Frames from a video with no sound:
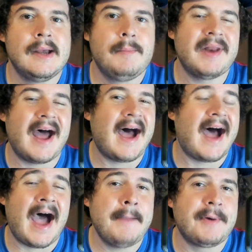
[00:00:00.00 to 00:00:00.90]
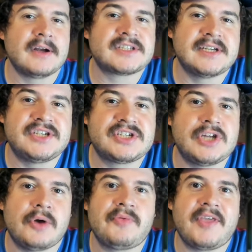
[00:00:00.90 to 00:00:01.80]
But I personally just
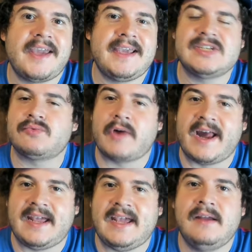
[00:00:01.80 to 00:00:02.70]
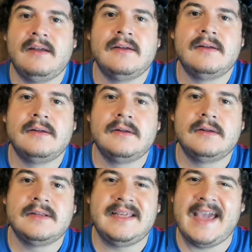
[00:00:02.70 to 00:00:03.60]
don't think he's ready
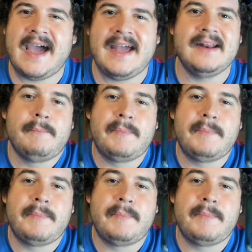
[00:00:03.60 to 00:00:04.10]
yet.